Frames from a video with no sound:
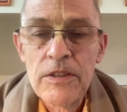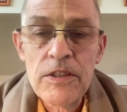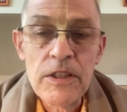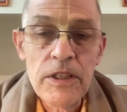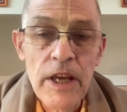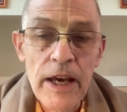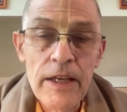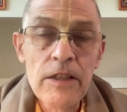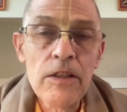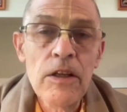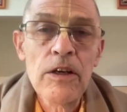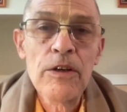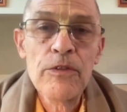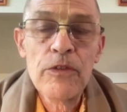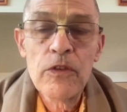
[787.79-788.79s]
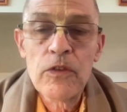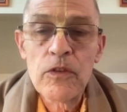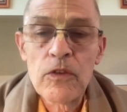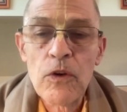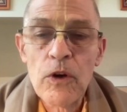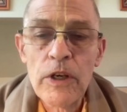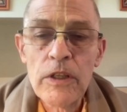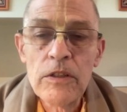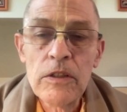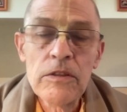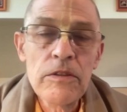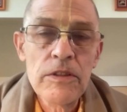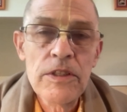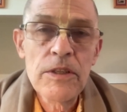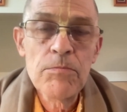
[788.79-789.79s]
denial of
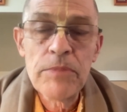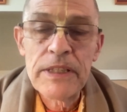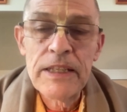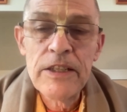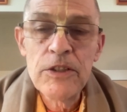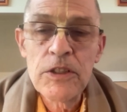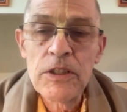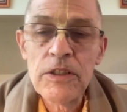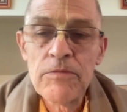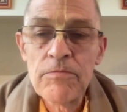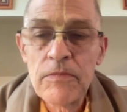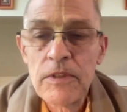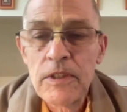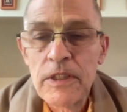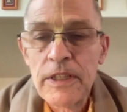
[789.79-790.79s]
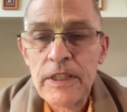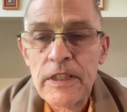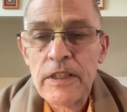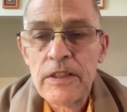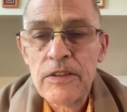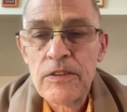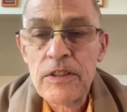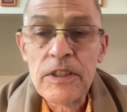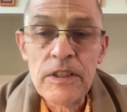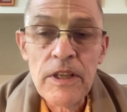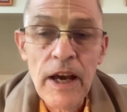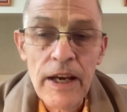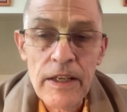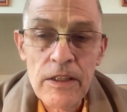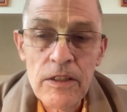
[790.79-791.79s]
soil depletion,
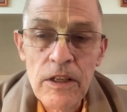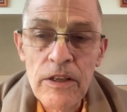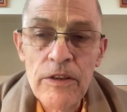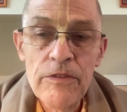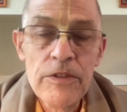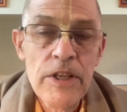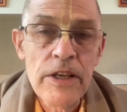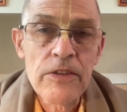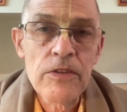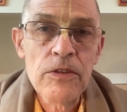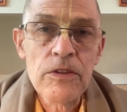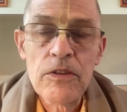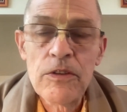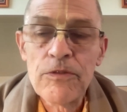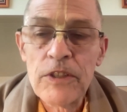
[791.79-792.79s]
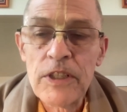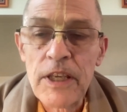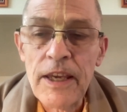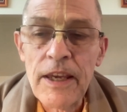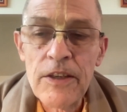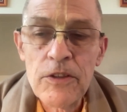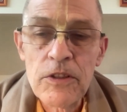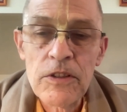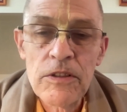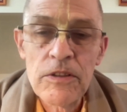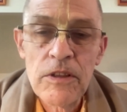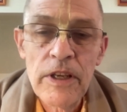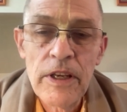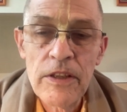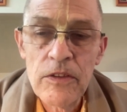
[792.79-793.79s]
denial of
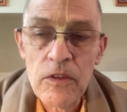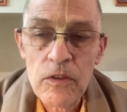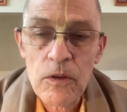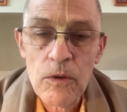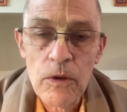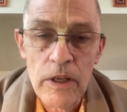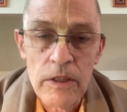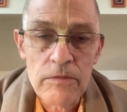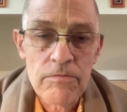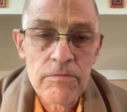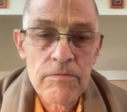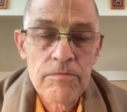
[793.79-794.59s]
desertification, and so on.